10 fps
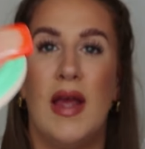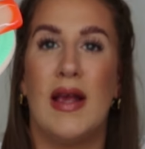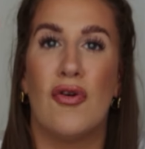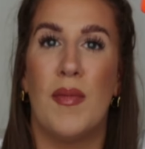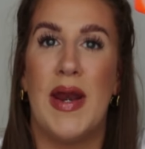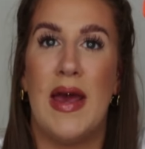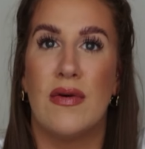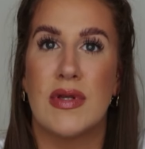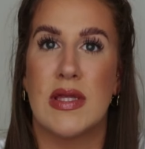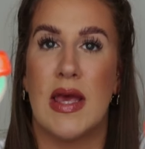Ignore my
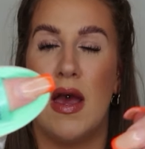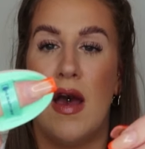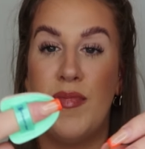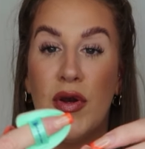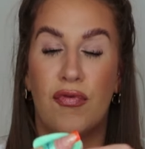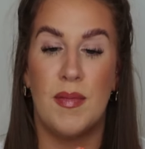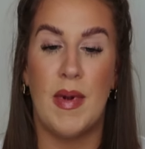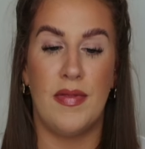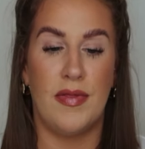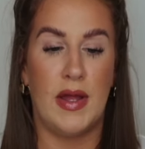nails, they have been on for a
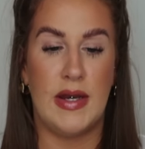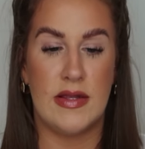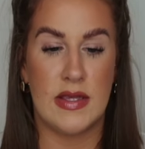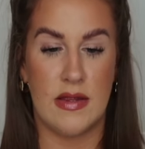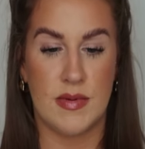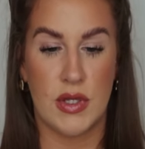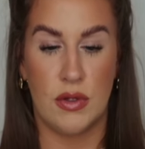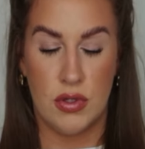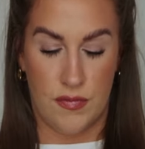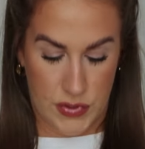month. I need to get them
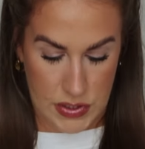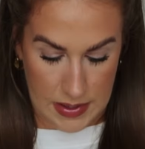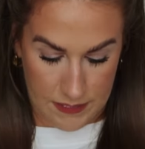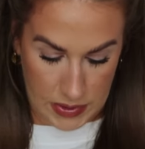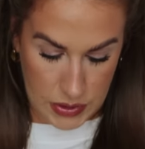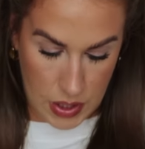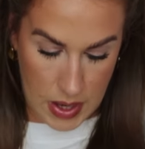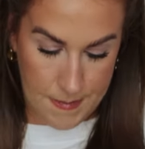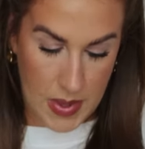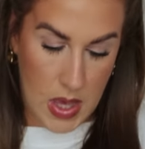soaked off, I just haven't had
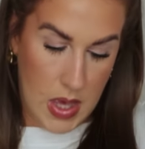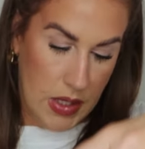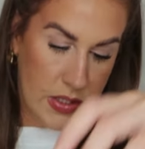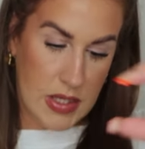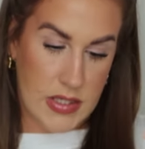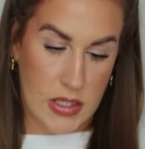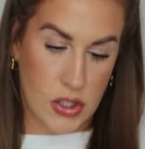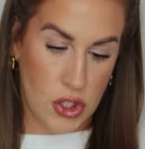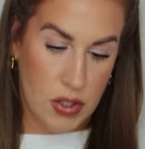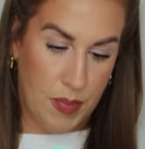time. So it says
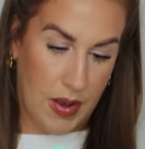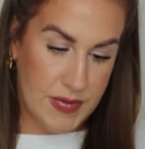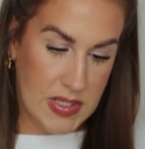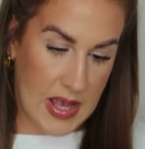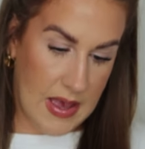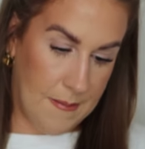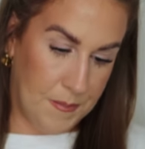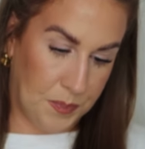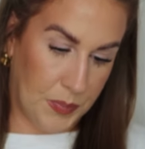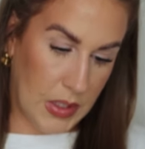cushion puff
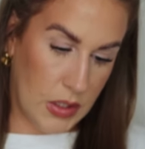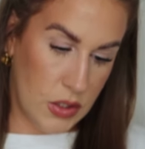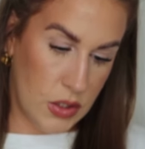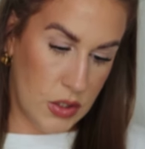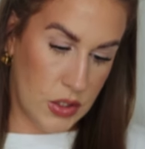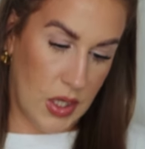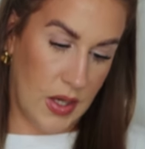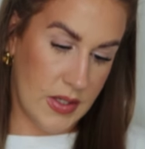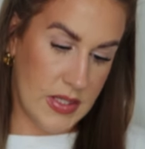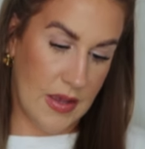set,
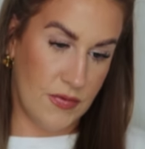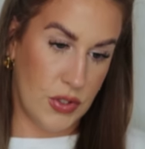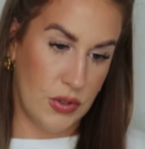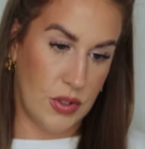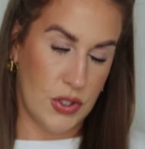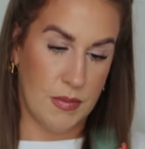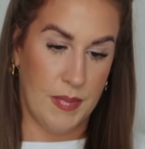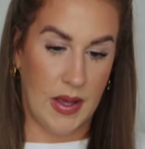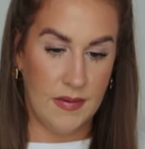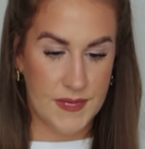set of two cushion
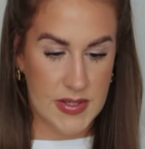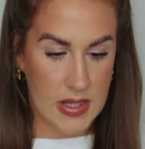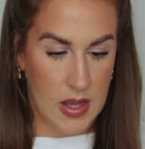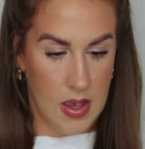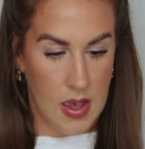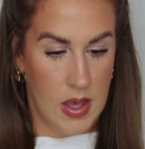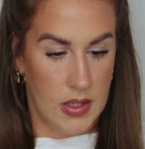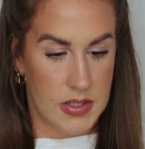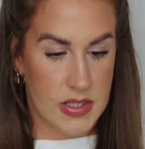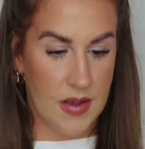puffs.
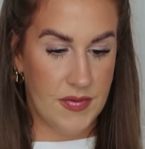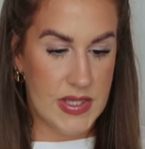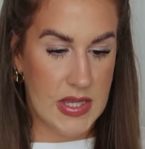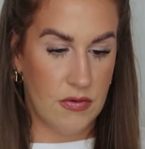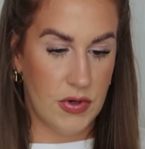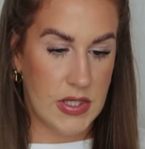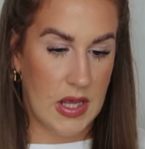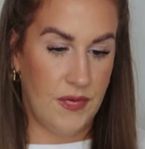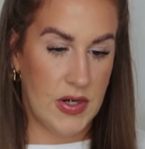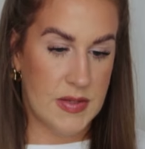Discover the secret
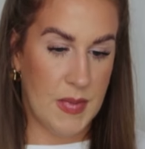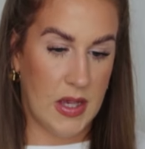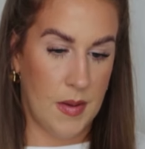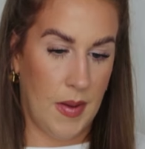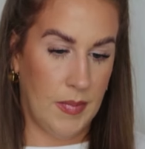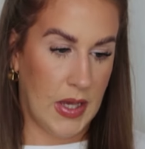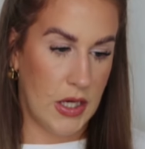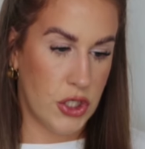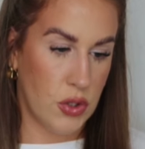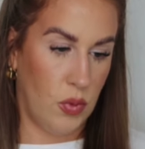to effortless makeup
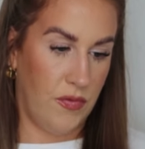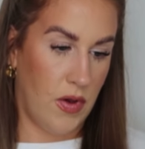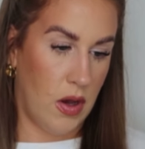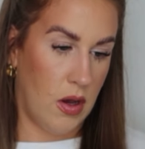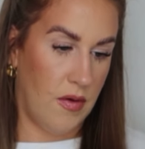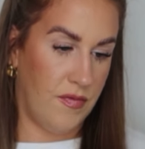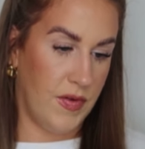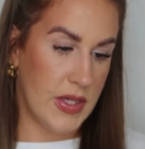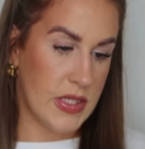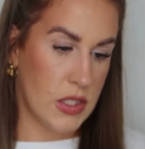application with our
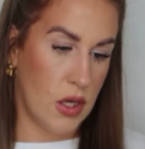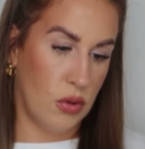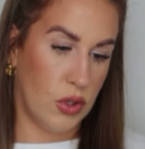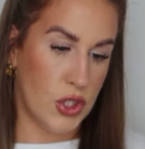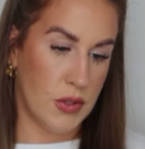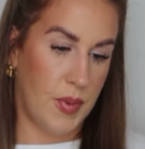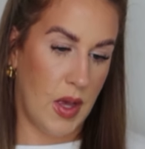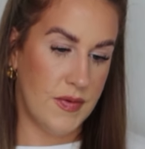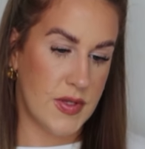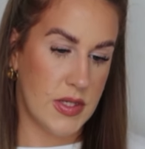versatile cushion
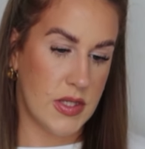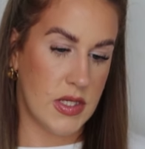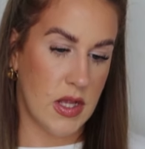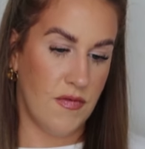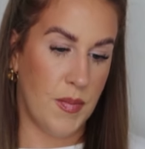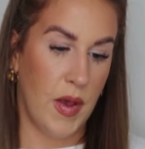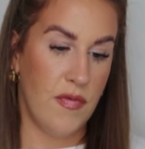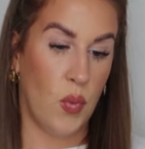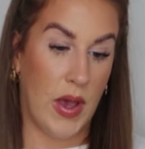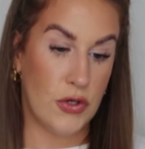puffs, designed for
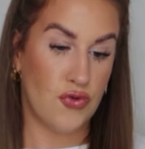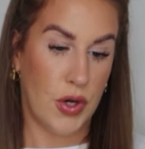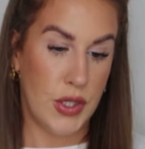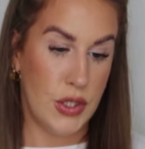both wet and dry